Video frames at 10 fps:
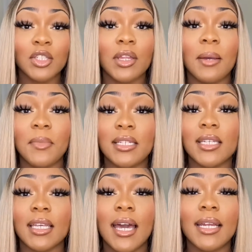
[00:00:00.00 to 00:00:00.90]
So that means
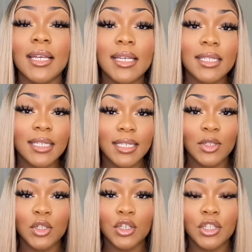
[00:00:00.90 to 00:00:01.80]
it kind of is
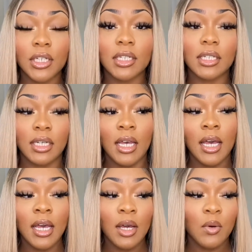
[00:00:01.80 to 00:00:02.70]
easier to,
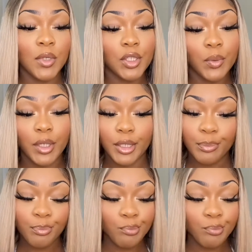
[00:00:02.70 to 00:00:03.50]
what's the word?